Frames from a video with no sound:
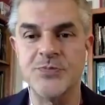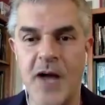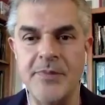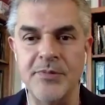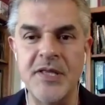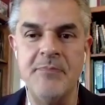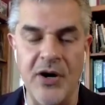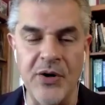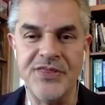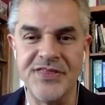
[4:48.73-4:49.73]
probably
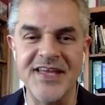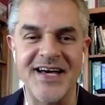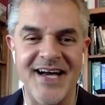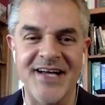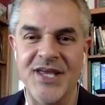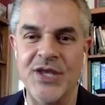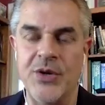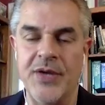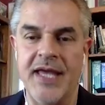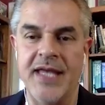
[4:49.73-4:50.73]
both. Uh, you know,
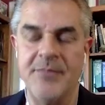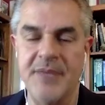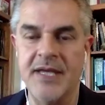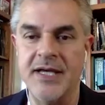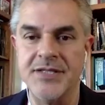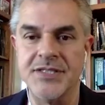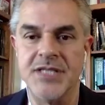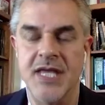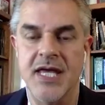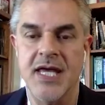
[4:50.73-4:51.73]
it because
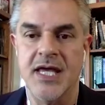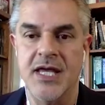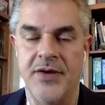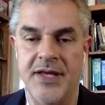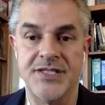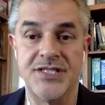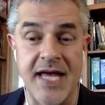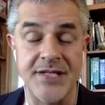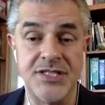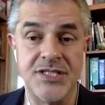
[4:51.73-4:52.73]
you know, in a
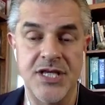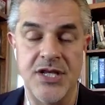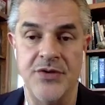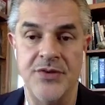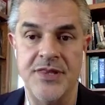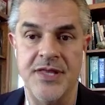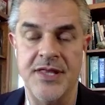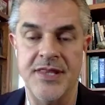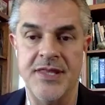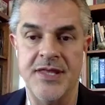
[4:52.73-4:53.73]
sense, you know, the,
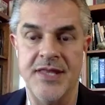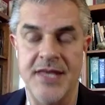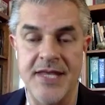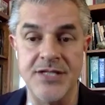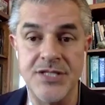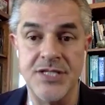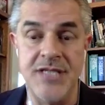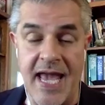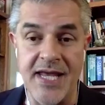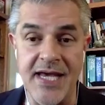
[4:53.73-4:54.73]
the it is the
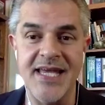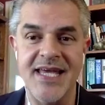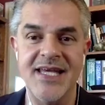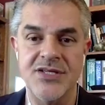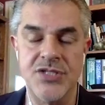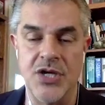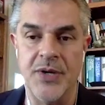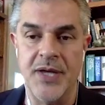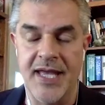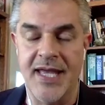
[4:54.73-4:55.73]
data. So
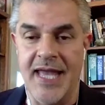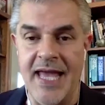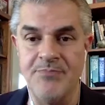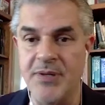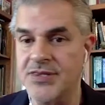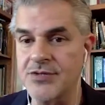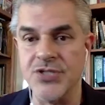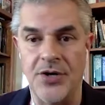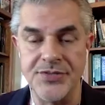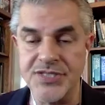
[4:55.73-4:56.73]
and but there's
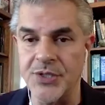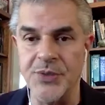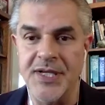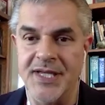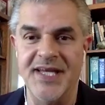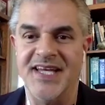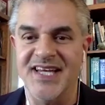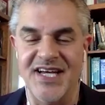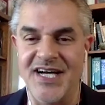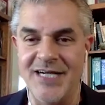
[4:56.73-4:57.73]
also
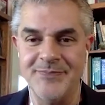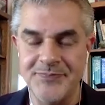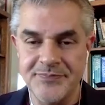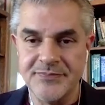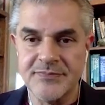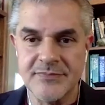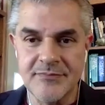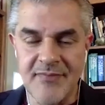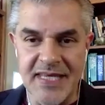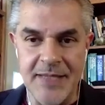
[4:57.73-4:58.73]
uh,
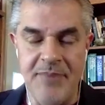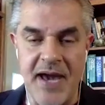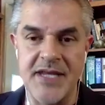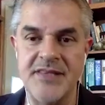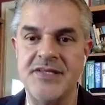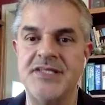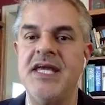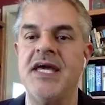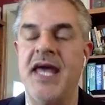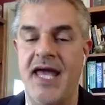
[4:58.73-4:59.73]
embedded in the
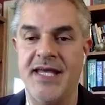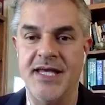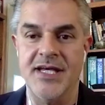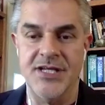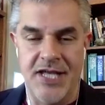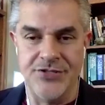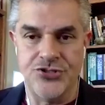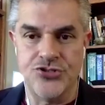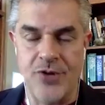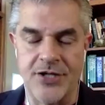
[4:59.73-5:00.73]
DNA
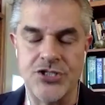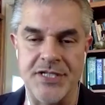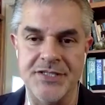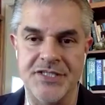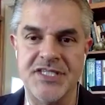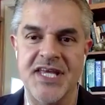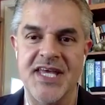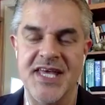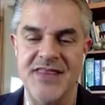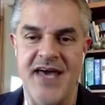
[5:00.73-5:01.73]
instructions
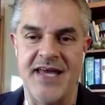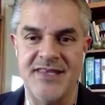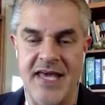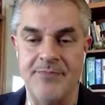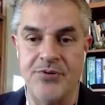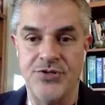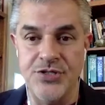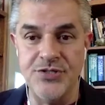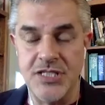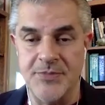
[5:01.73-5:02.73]
that then
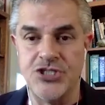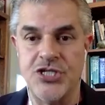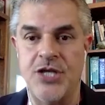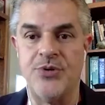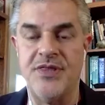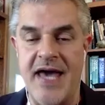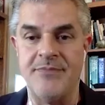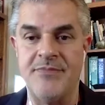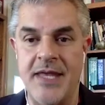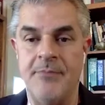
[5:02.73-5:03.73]
produce the machinery that
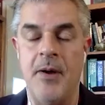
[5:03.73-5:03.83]
then